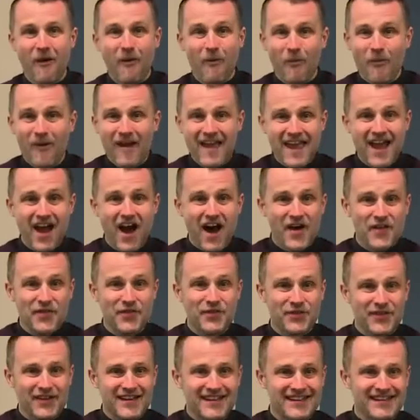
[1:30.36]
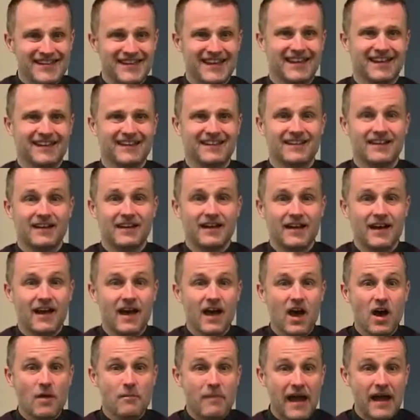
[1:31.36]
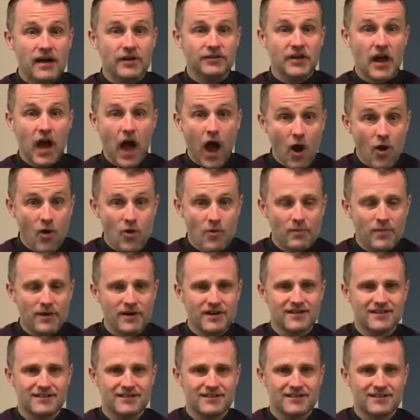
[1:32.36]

we are thinking about hope.